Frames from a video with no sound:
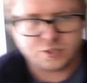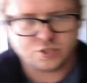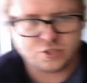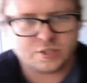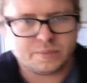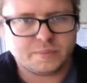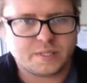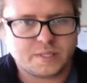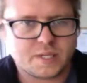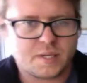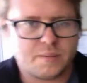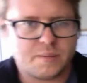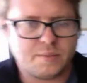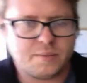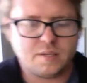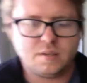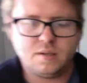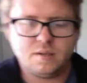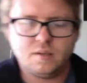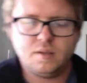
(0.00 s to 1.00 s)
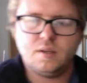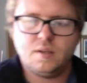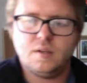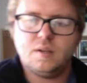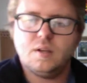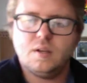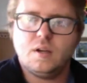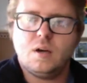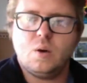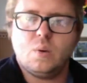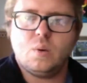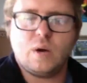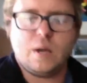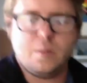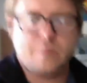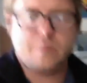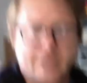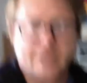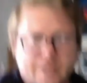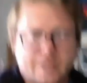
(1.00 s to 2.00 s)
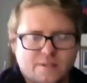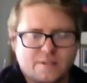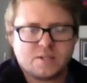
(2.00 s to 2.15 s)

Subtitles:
shipment come in a while back.